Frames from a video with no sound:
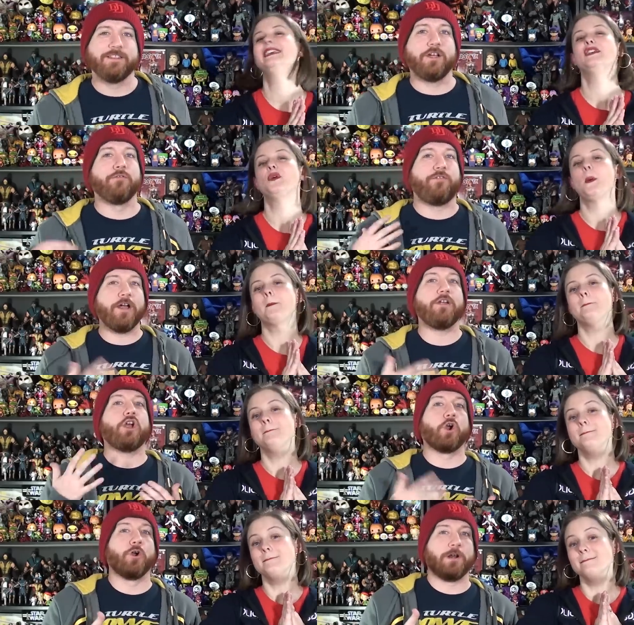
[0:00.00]
Speaker 1: they're very
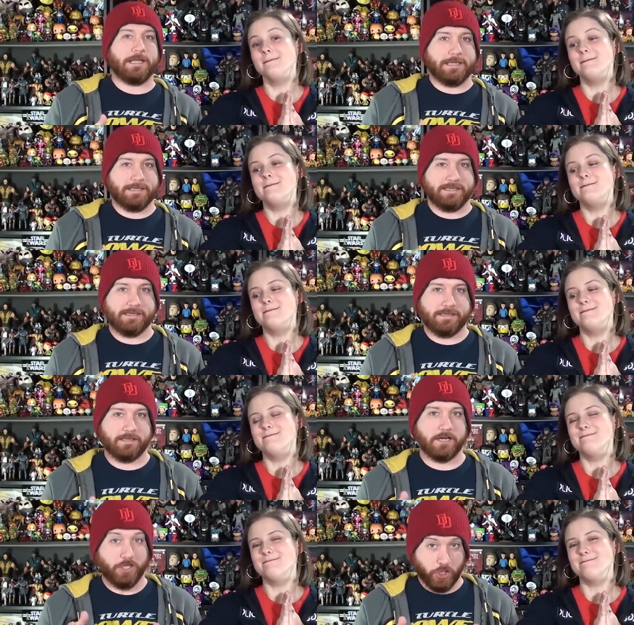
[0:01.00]
early
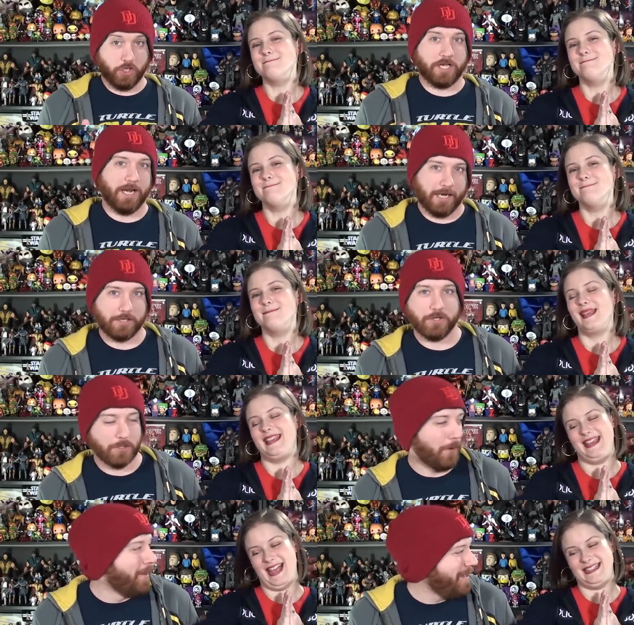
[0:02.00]
adult collector
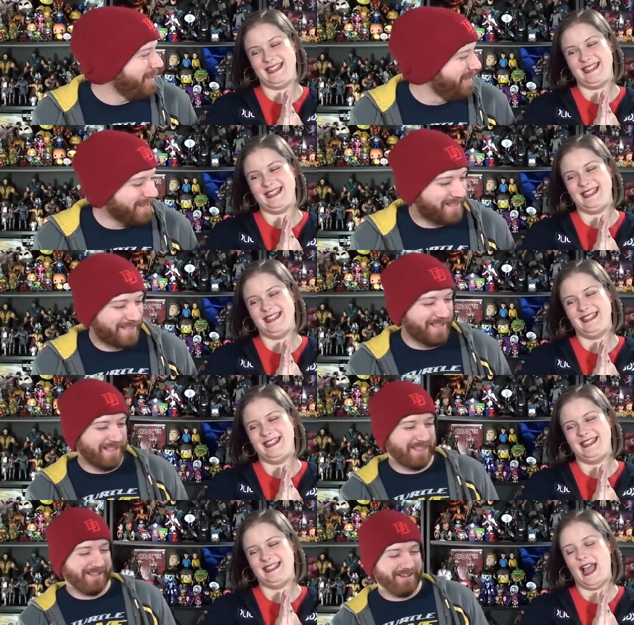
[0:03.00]
toys.
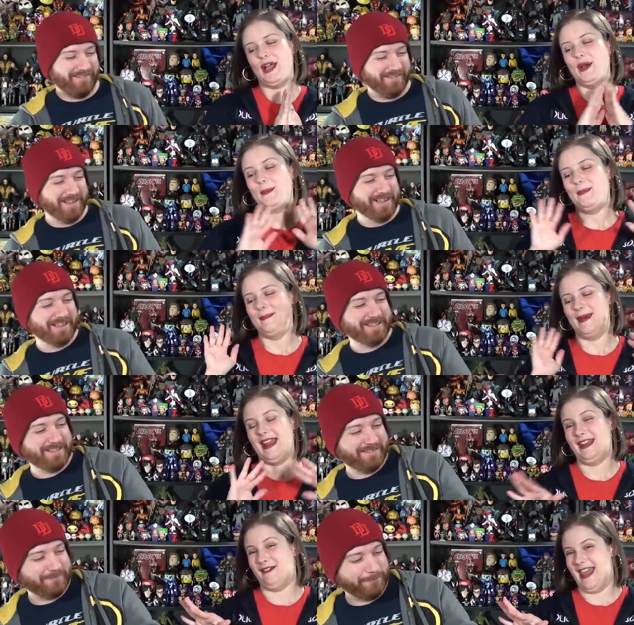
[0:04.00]
so.
Speaker 2: But
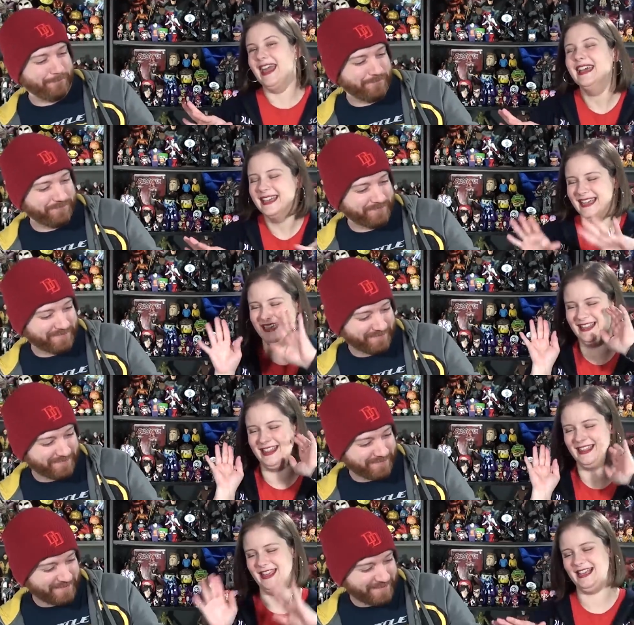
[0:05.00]
anyway,
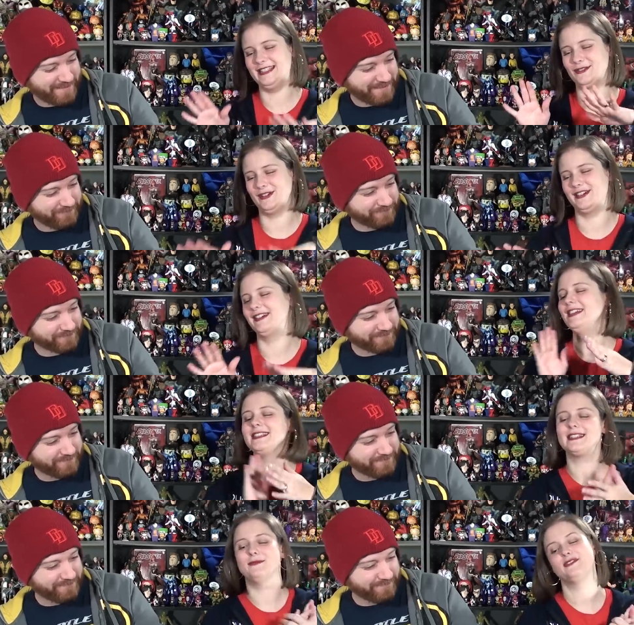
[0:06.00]
these were
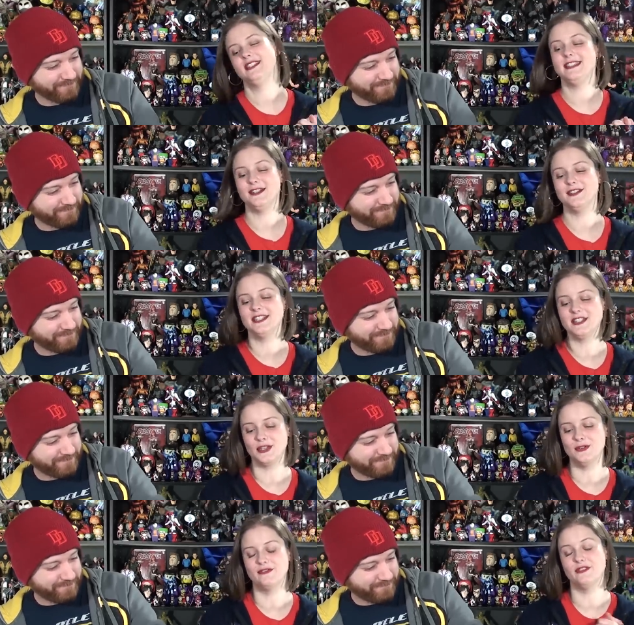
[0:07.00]
some of the series
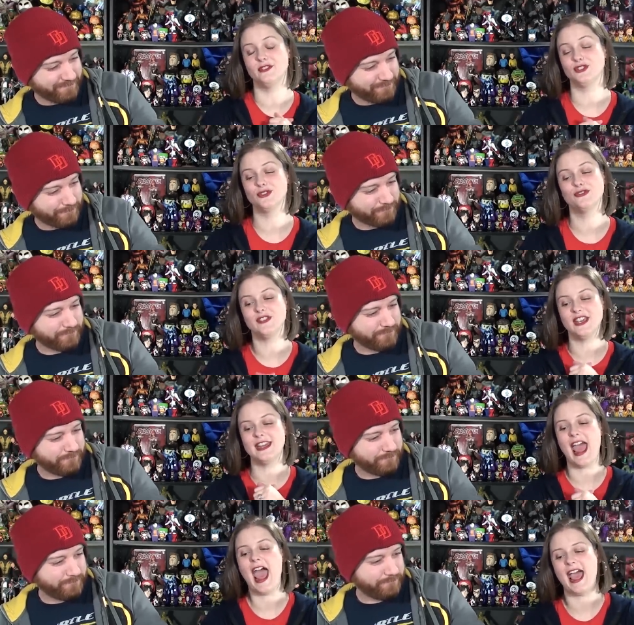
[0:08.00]
two of the
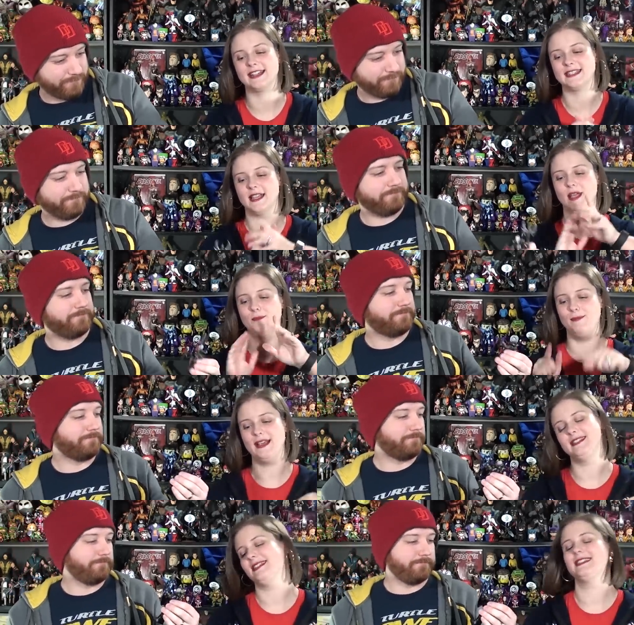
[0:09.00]
Vitruvian Hacks
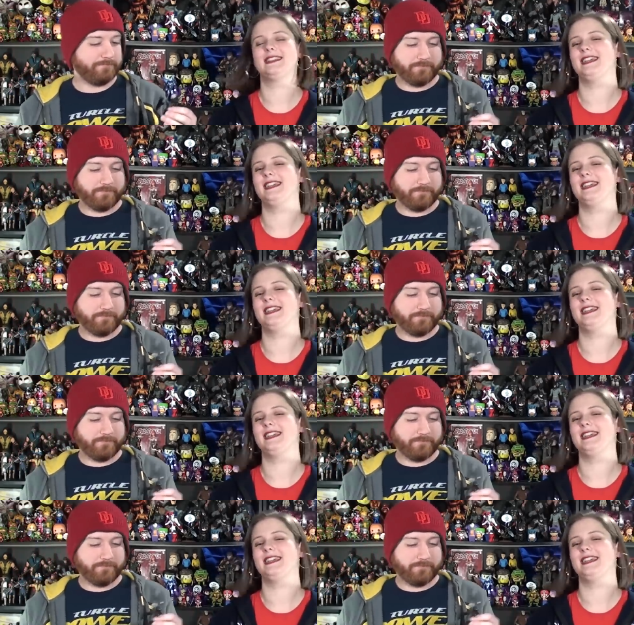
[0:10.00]
Basics